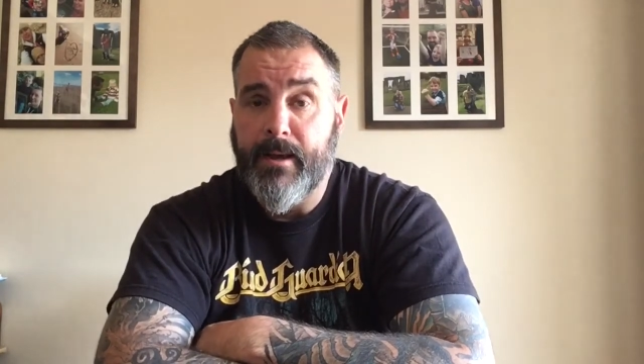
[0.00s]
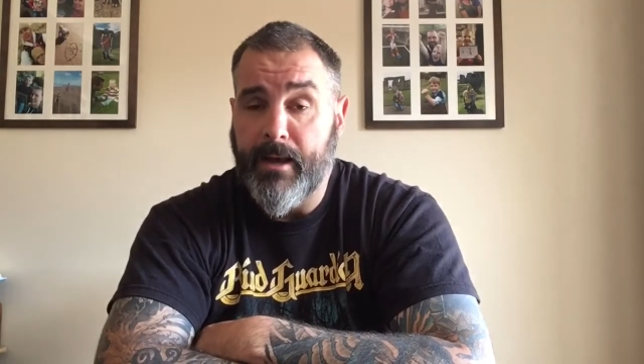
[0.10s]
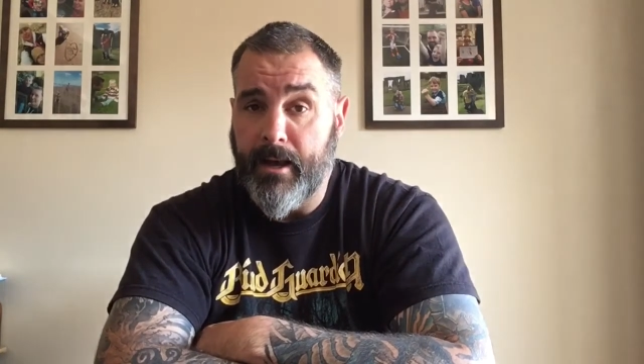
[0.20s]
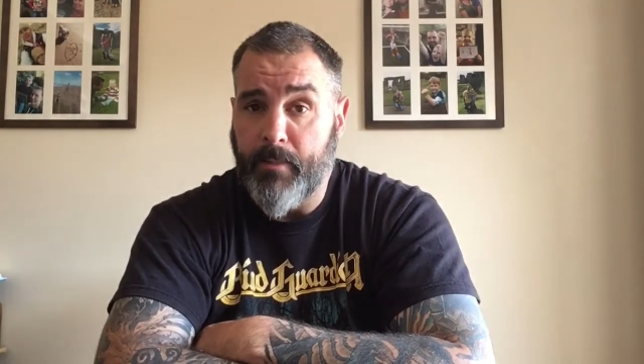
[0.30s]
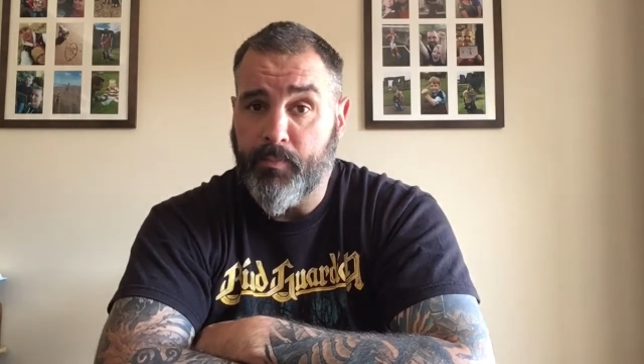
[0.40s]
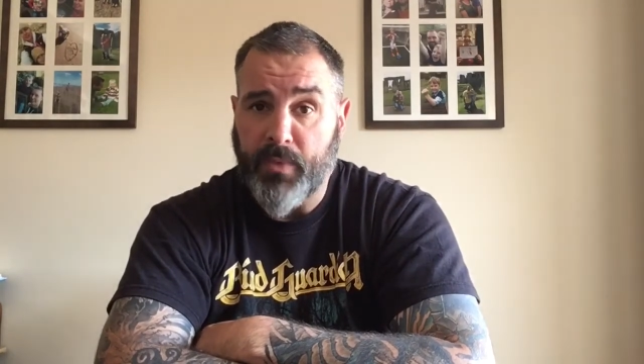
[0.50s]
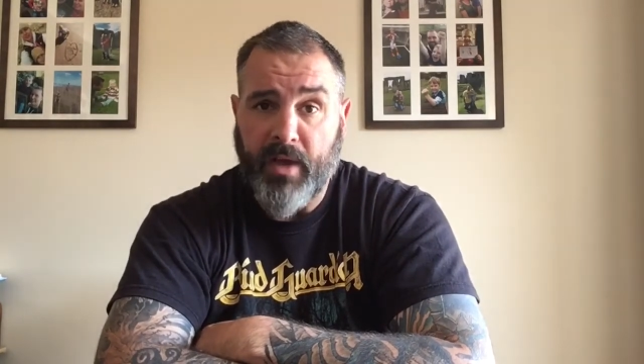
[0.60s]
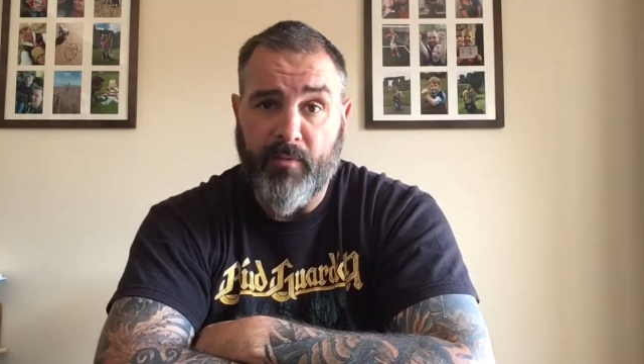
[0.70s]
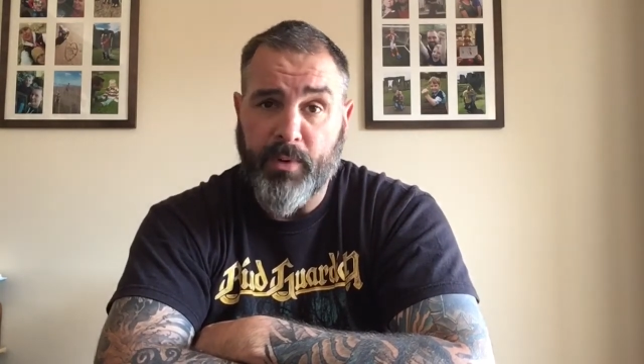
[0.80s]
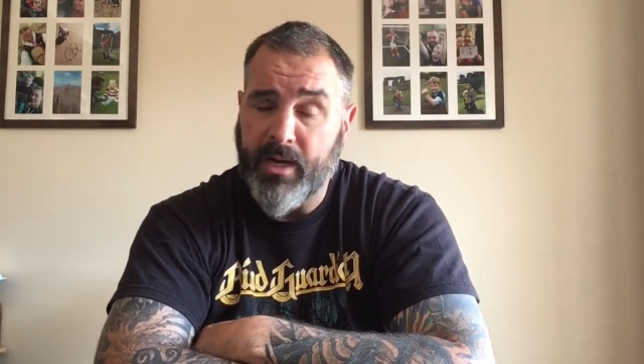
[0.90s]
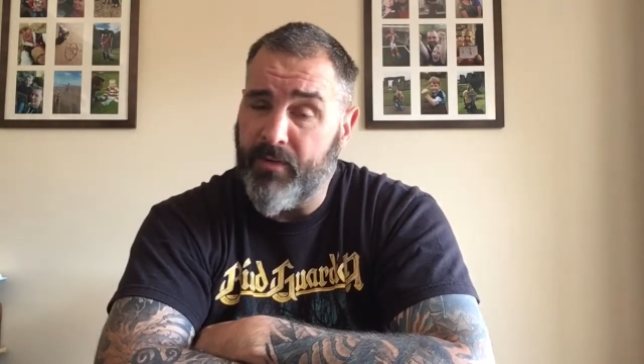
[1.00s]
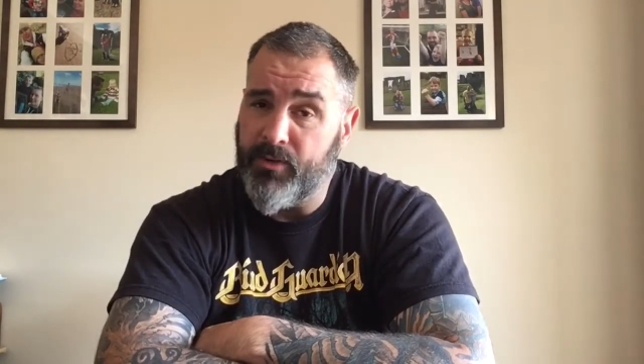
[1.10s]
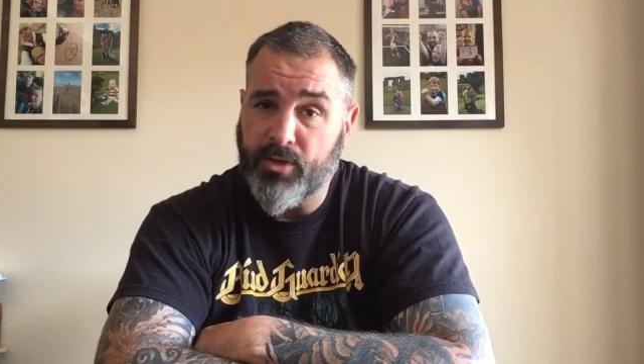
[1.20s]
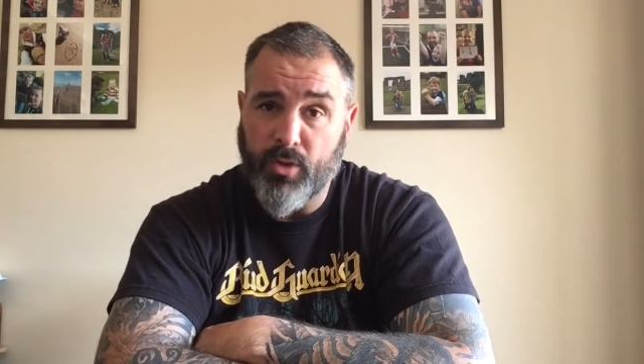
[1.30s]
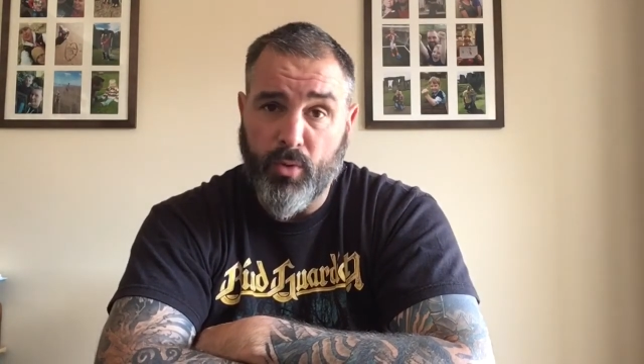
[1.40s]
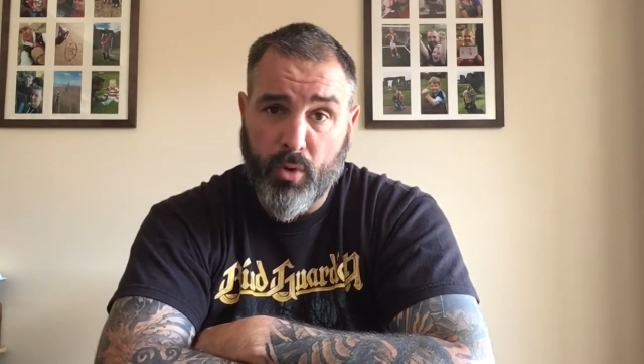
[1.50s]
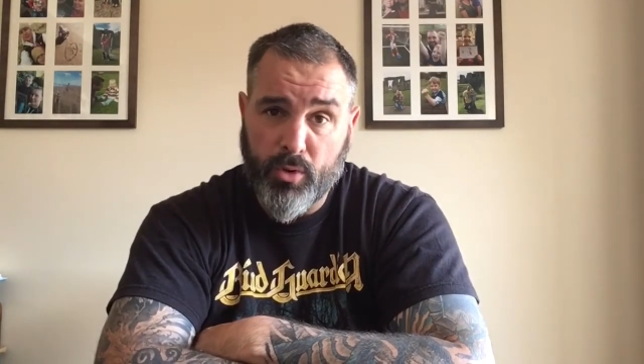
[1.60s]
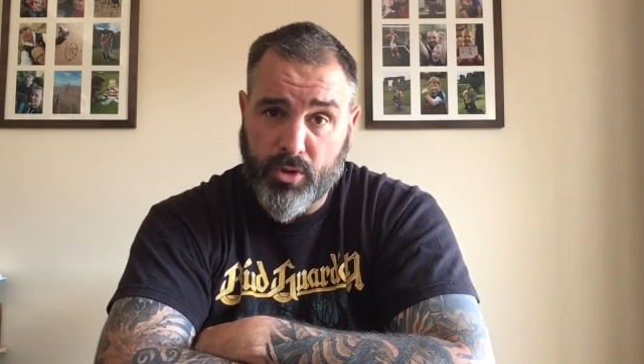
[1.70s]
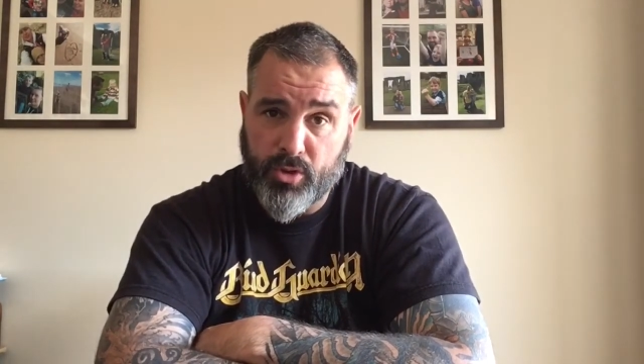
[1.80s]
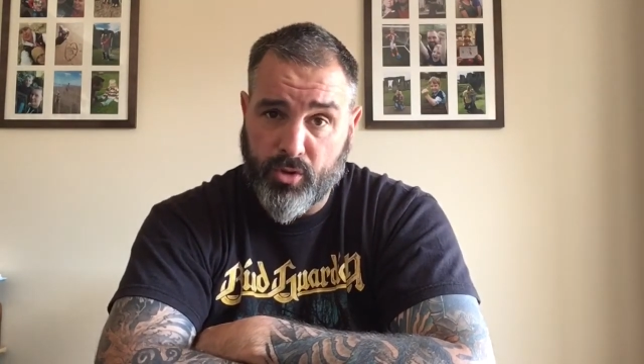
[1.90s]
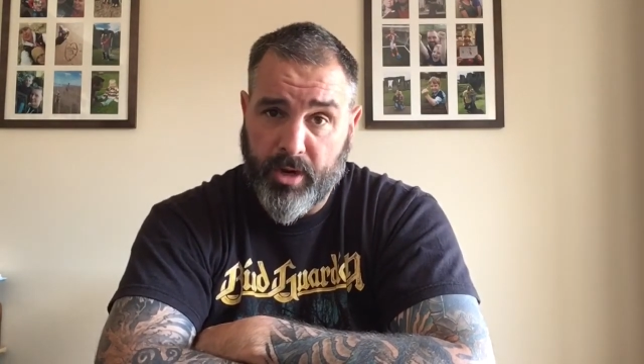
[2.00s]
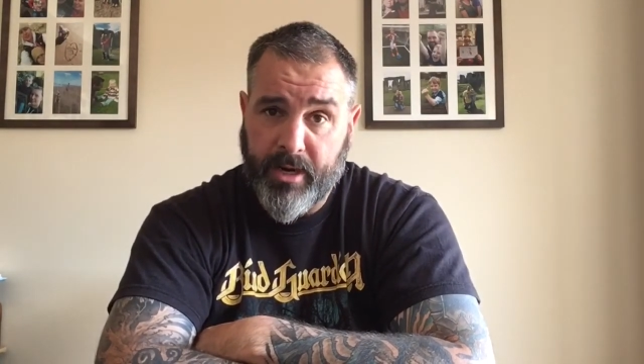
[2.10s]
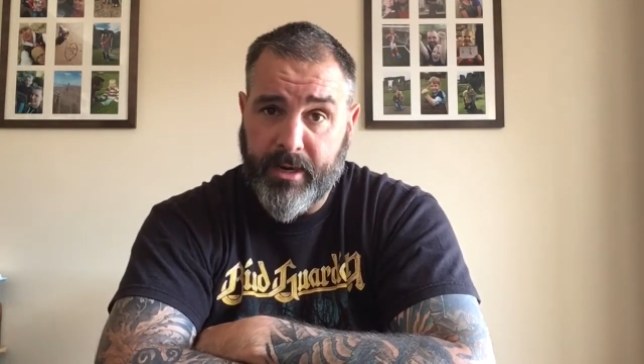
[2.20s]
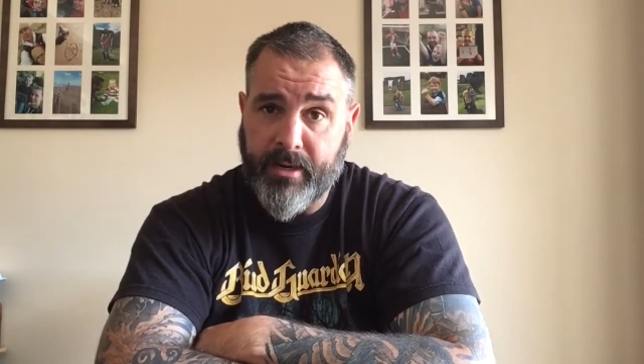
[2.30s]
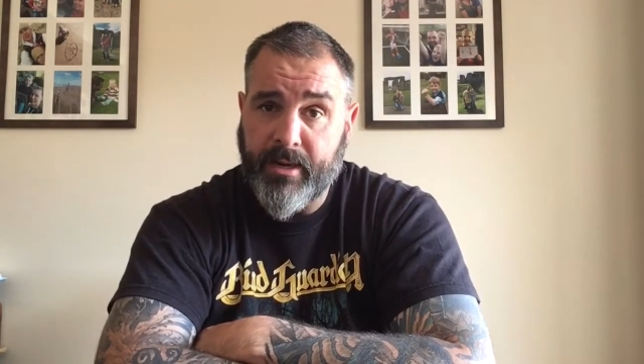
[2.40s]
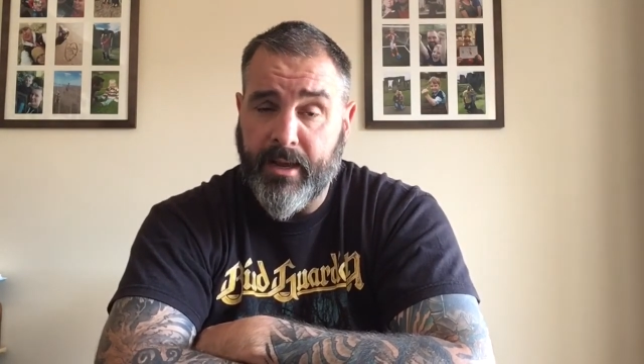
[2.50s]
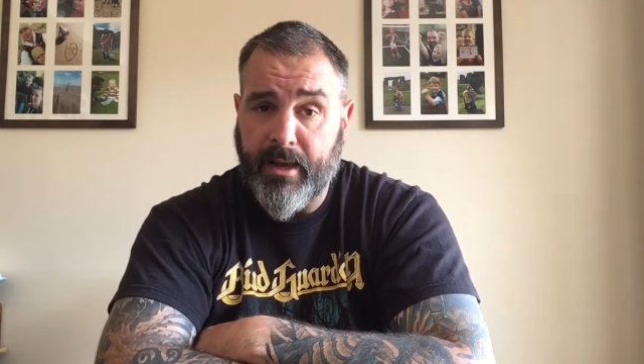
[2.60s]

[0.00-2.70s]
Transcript: I've been having to do loads of training.